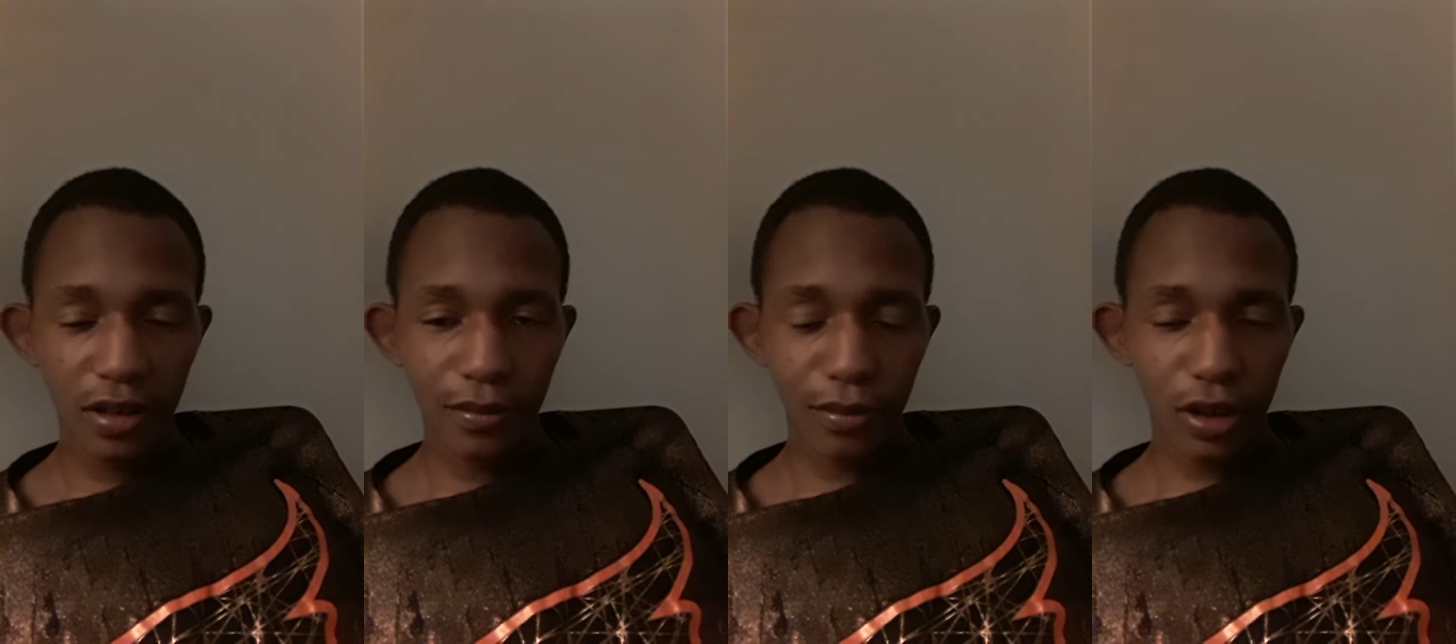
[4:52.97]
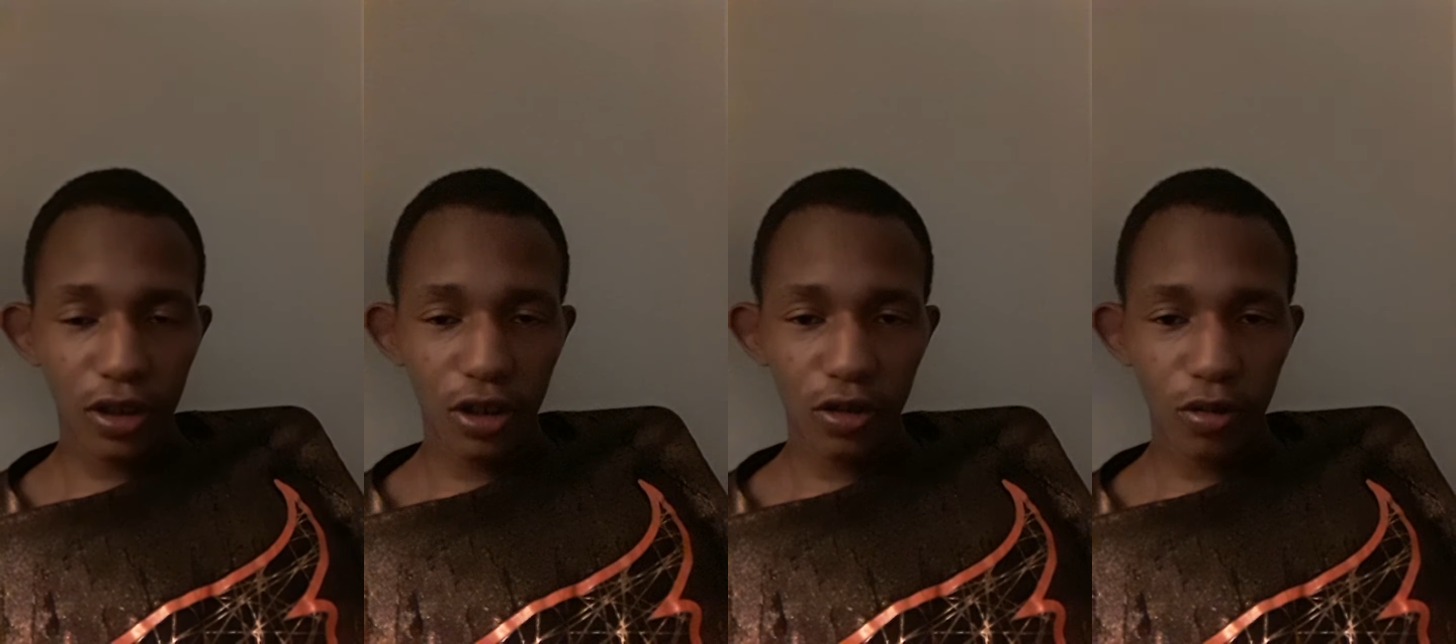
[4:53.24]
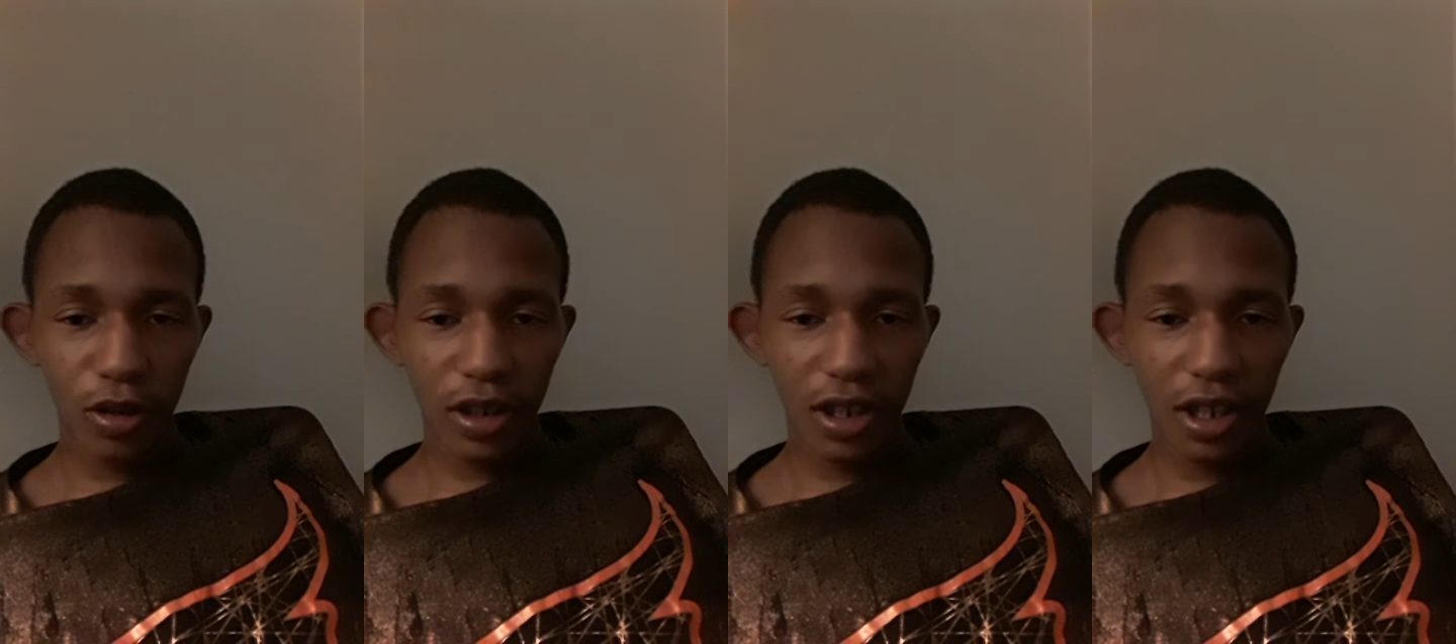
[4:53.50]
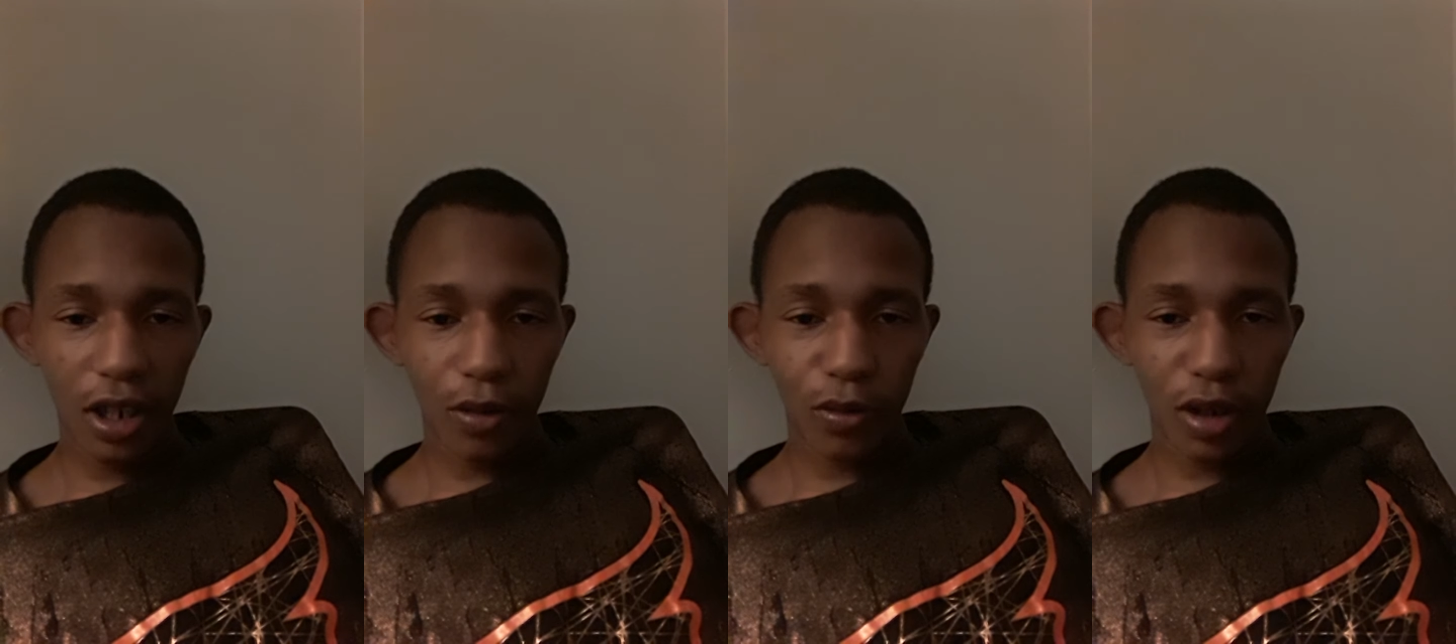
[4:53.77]
but you only
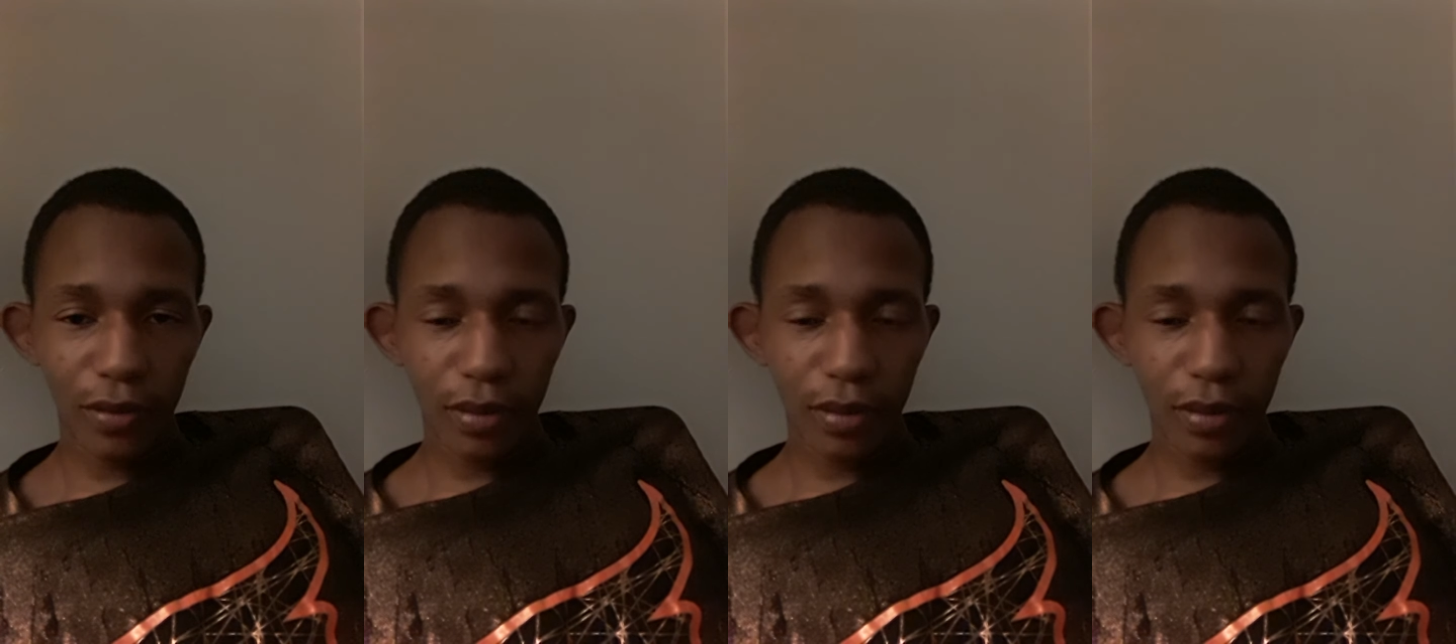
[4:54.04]
get one